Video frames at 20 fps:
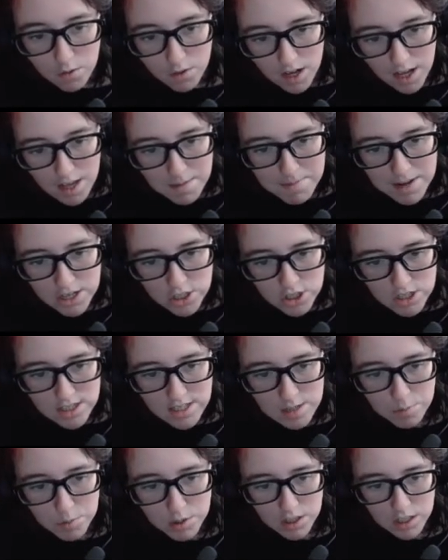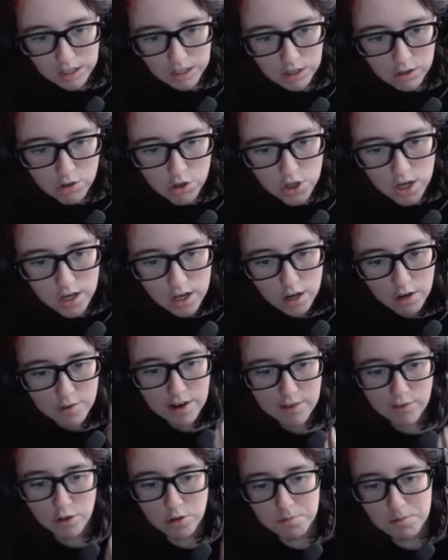when I imagine a dimwit like you trying to
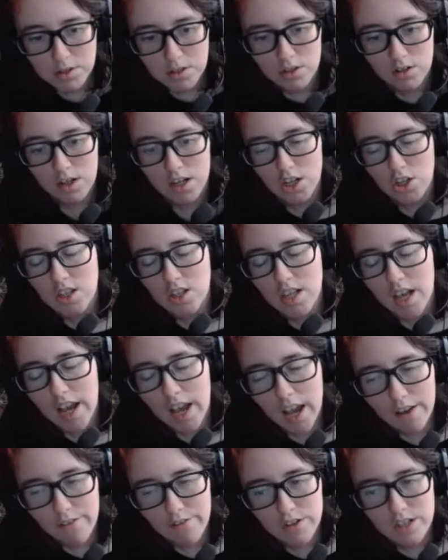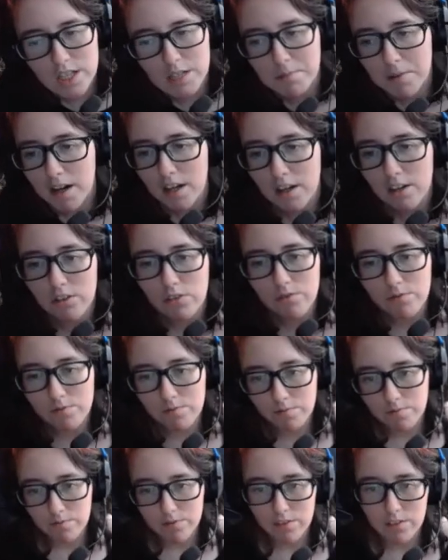unravel the mystery, I just have to smile.
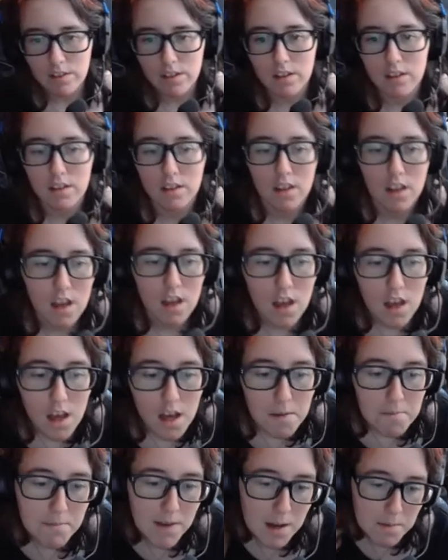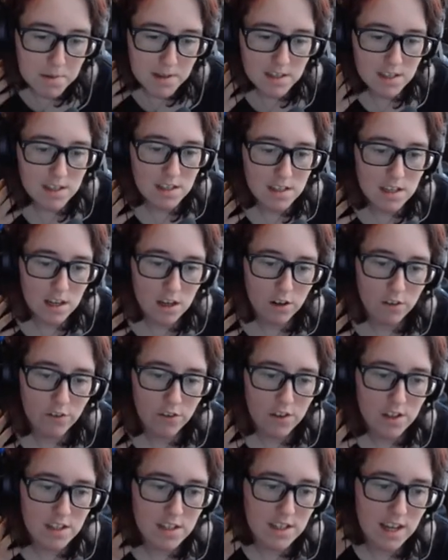My business here
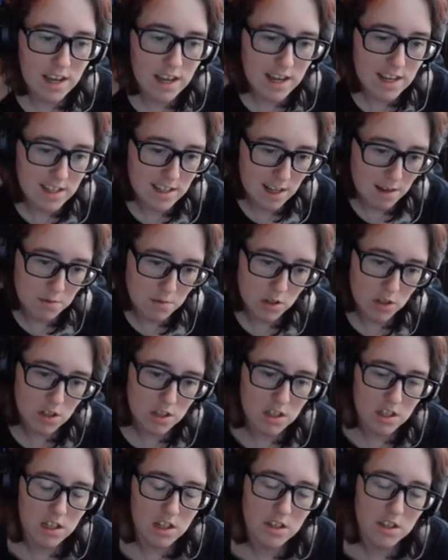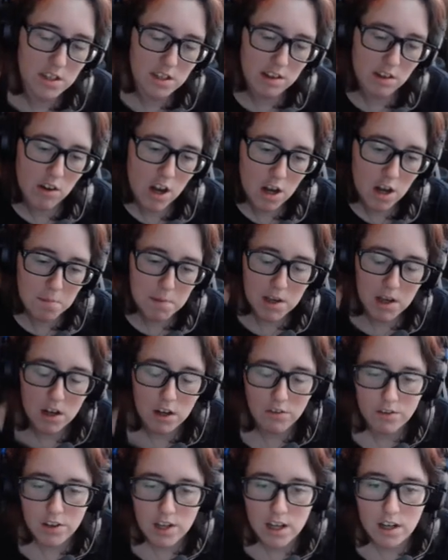for the day has come to an end, so I'll be
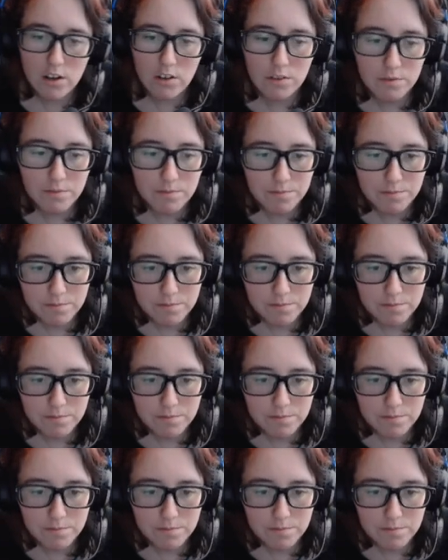off now.